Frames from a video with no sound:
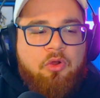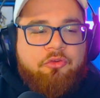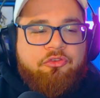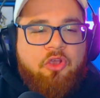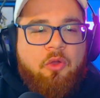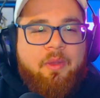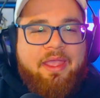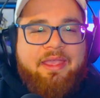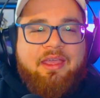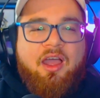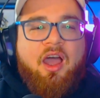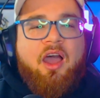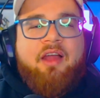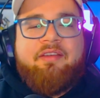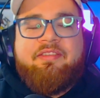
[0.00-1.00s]
so a
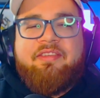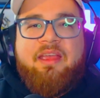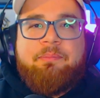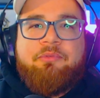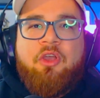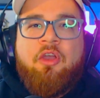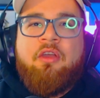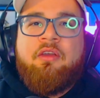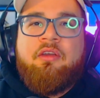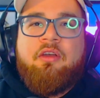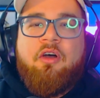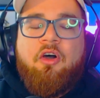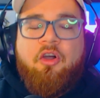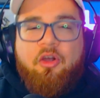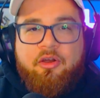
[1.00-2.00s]
concept
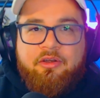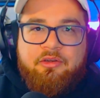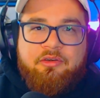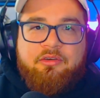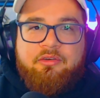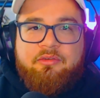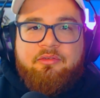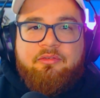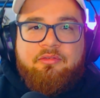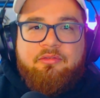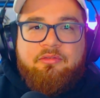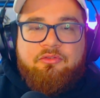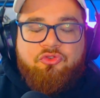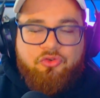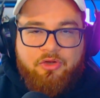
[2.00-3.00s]
art
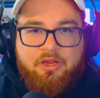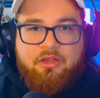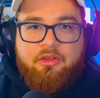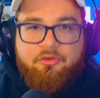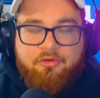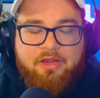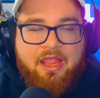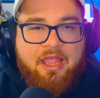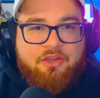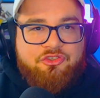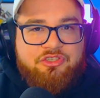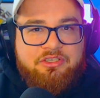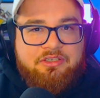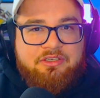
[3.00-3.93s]
trailer reaction,